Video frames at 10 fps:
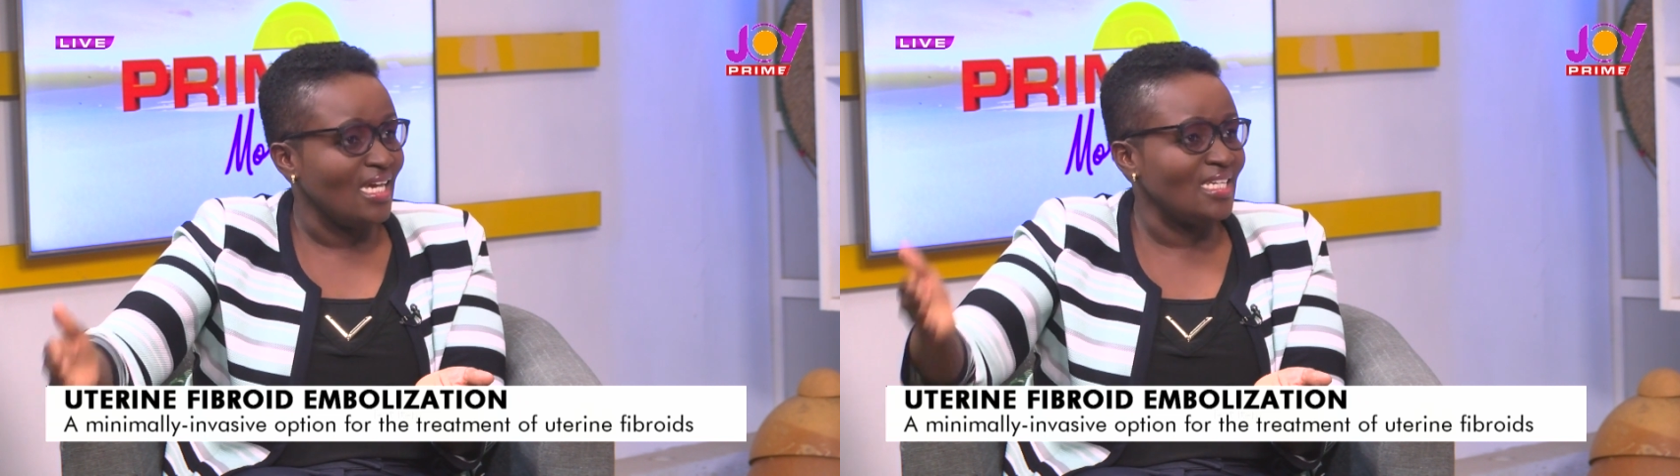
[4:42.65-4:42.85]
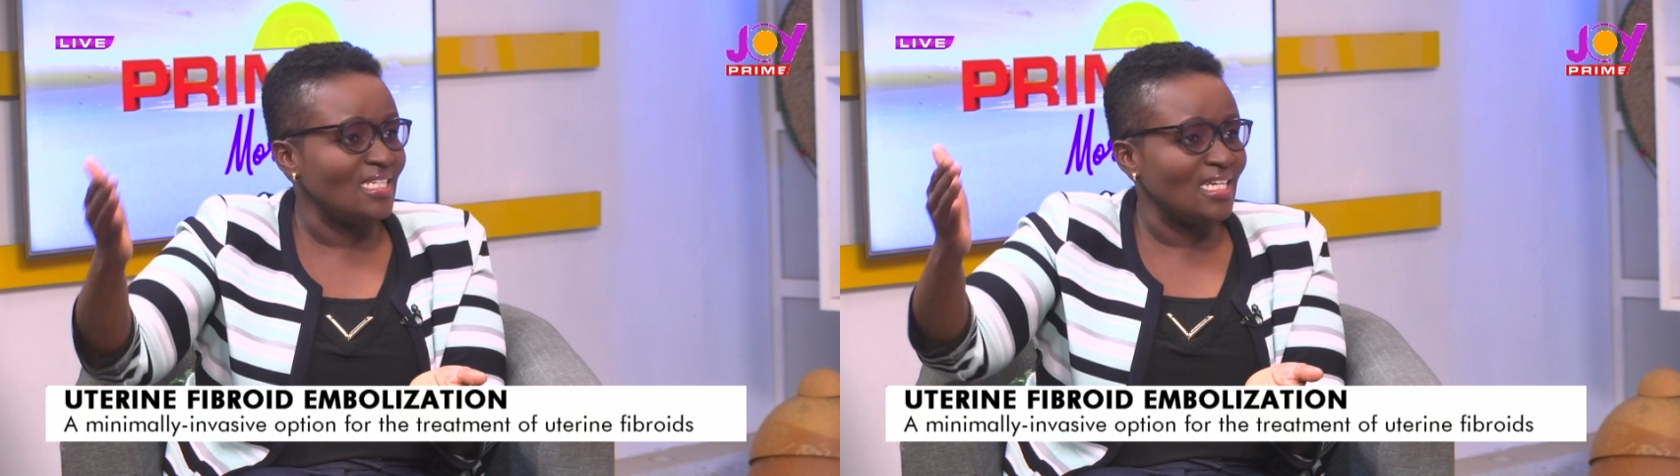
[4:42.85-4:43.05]

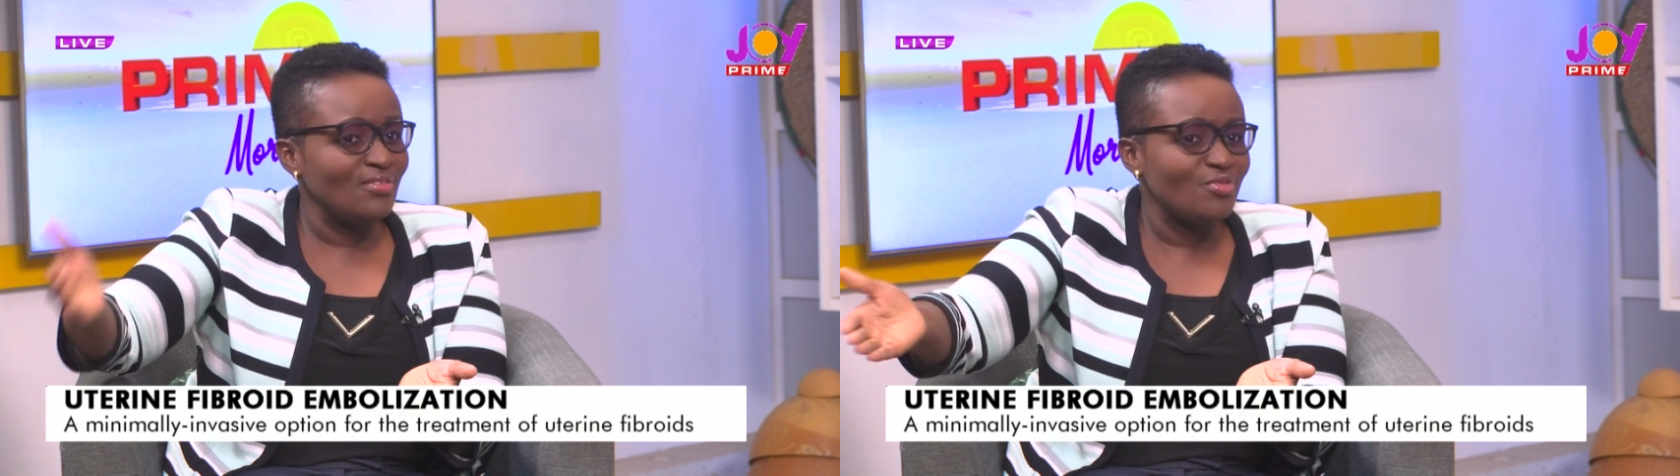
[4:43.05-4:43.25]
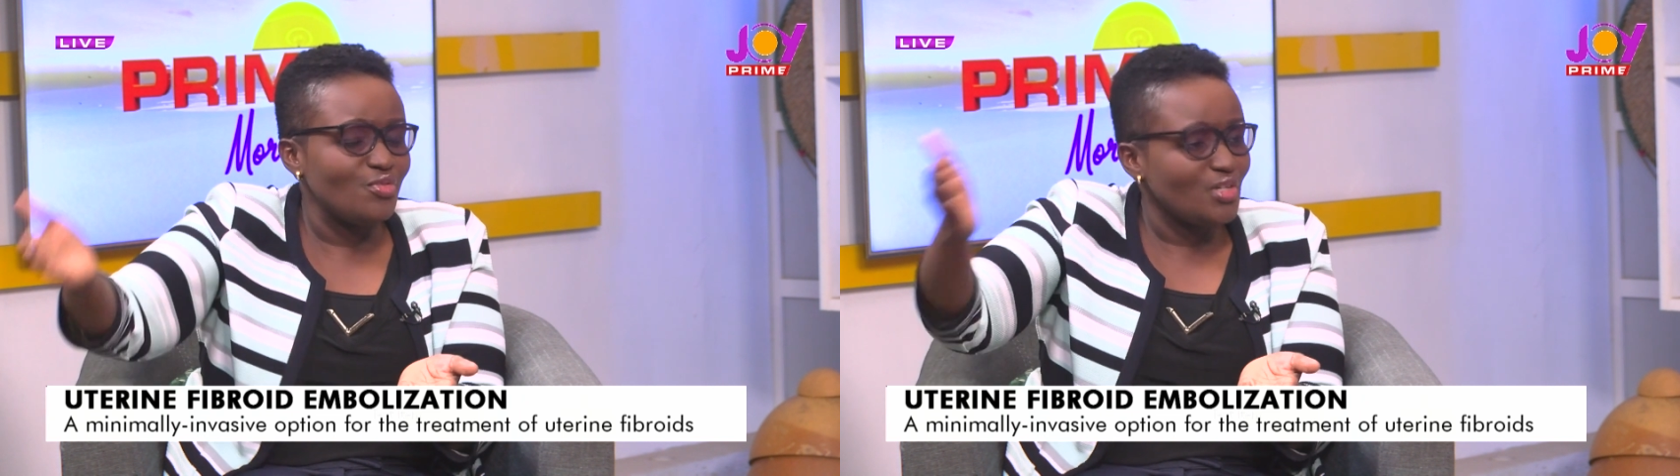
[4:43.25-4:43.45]
and
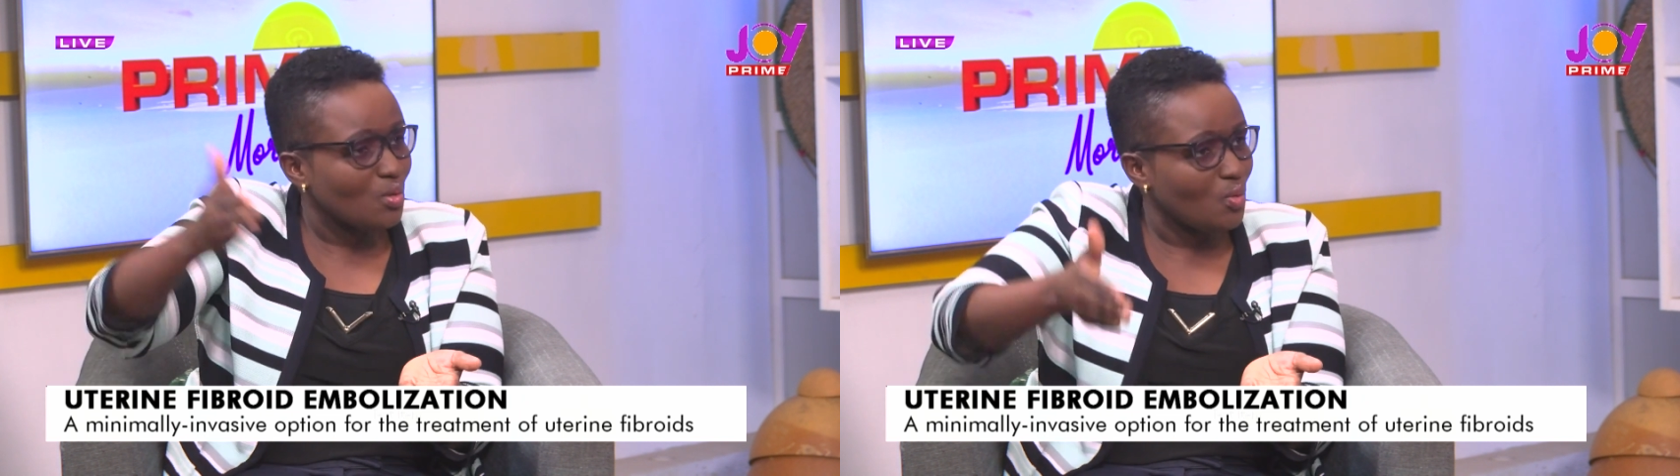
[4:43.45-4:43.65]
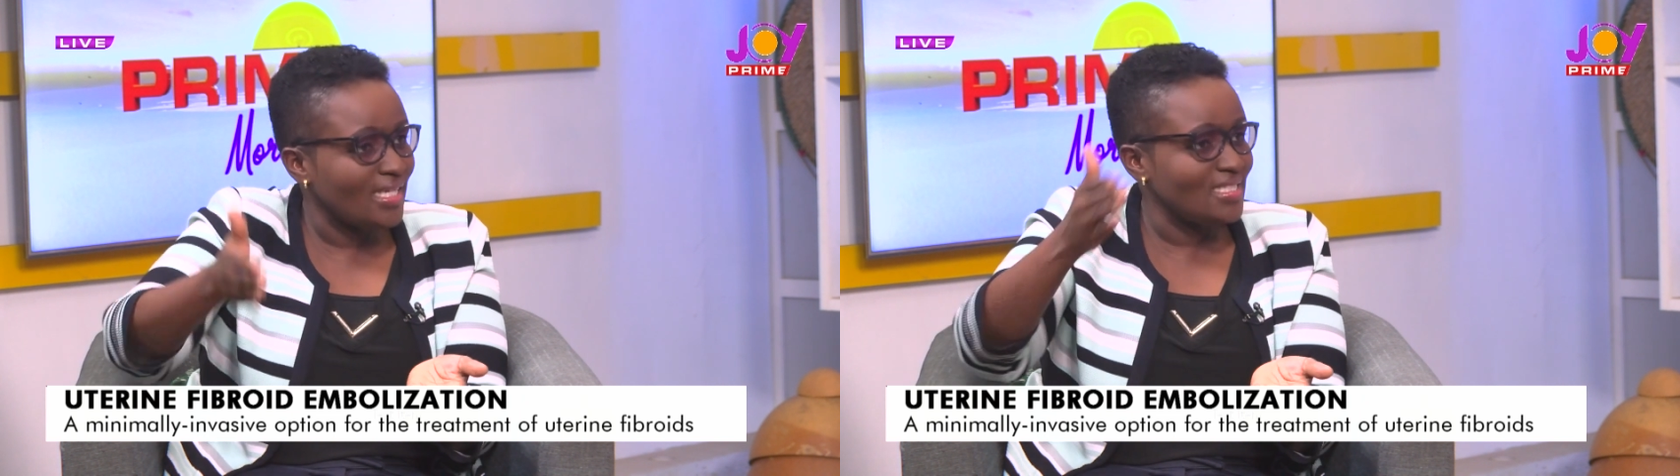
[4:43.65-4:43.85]
then
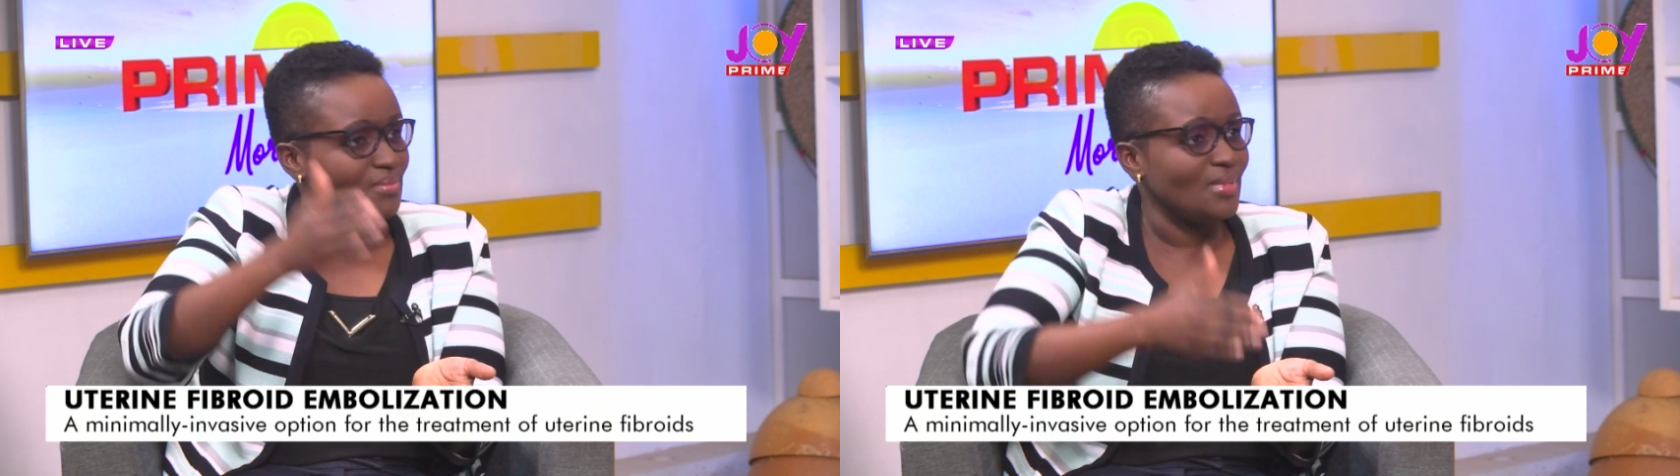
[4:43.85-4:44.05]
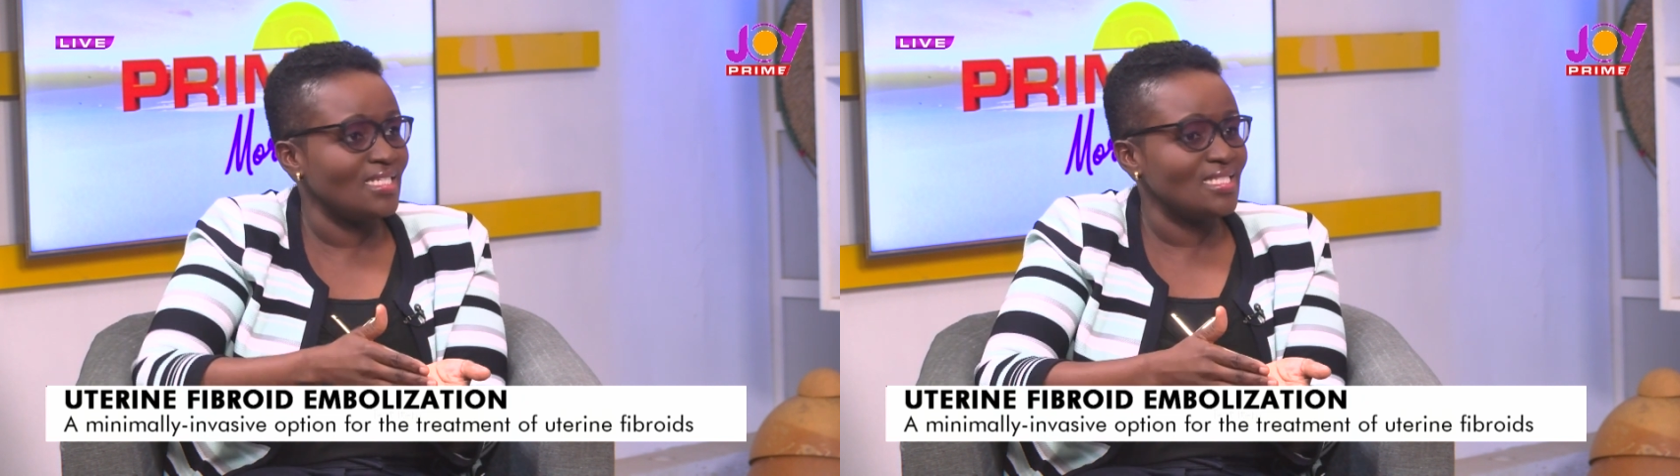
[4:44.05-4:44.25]
frequent
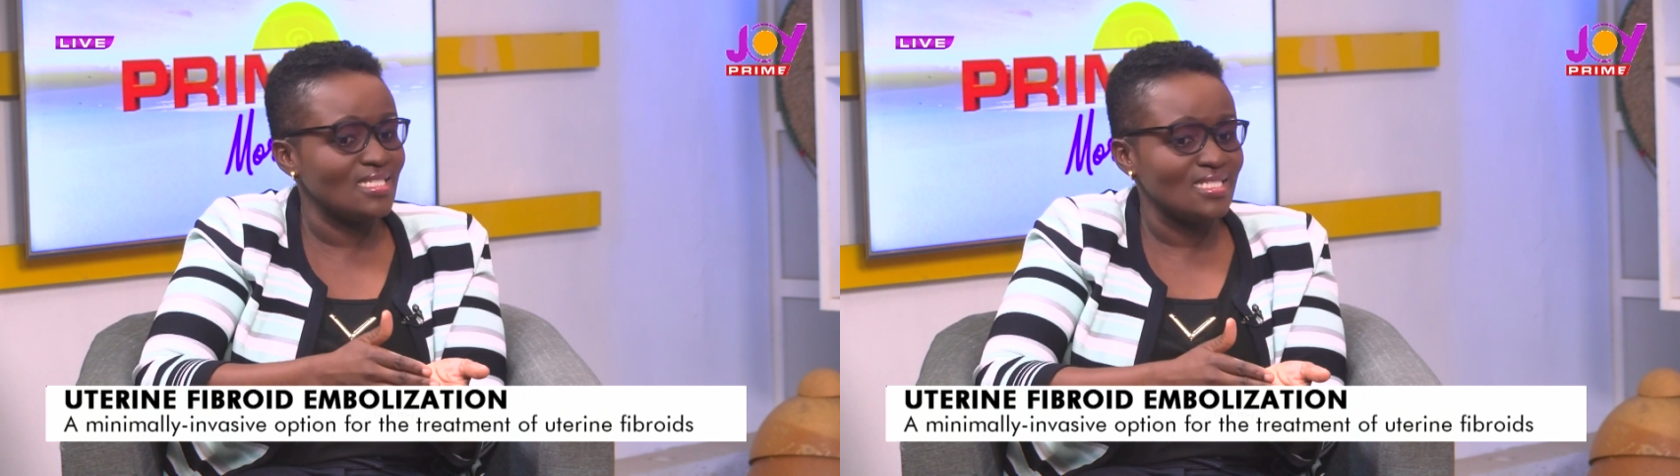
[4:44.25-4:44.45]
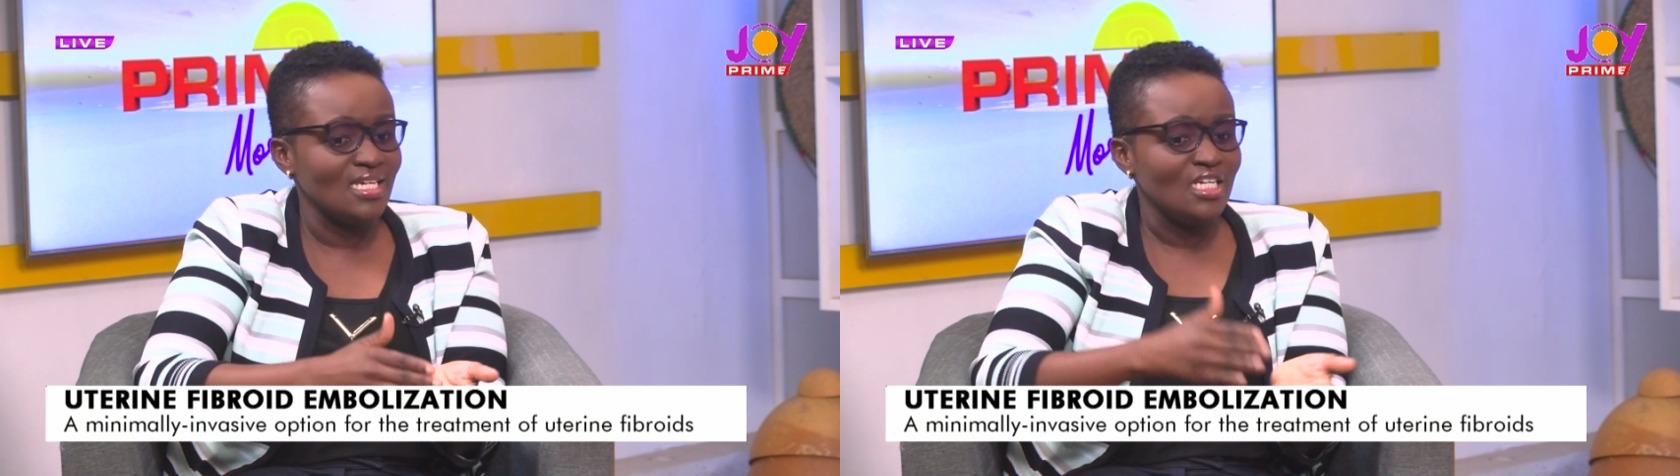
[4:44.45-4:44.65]

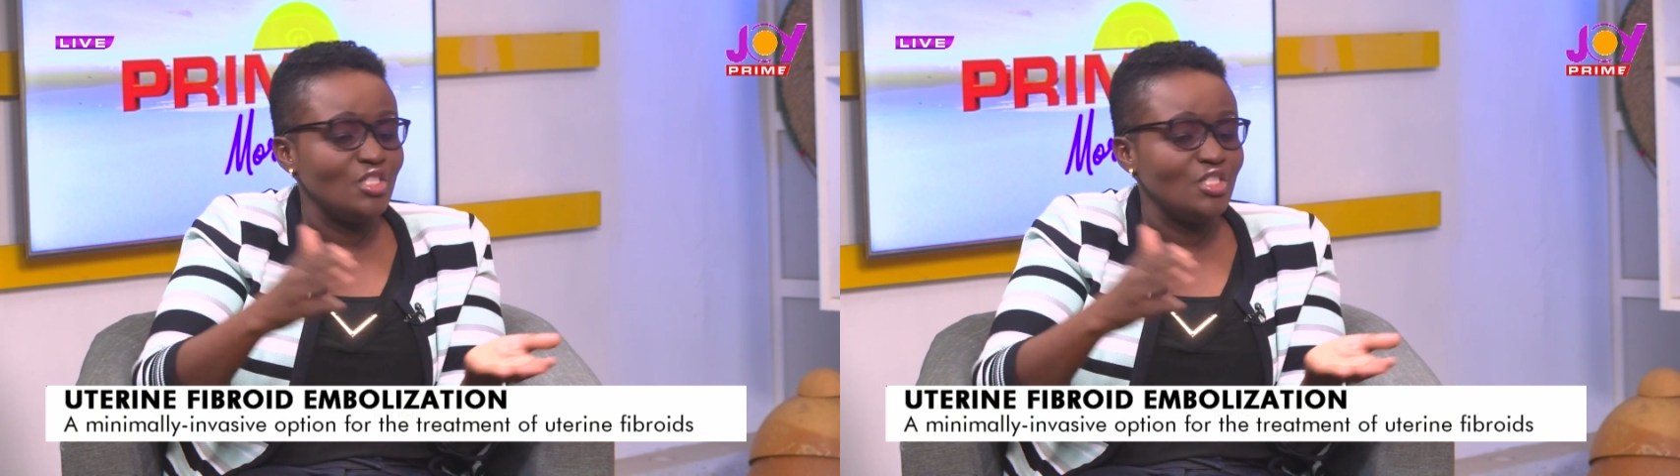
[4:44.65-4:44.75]
menses.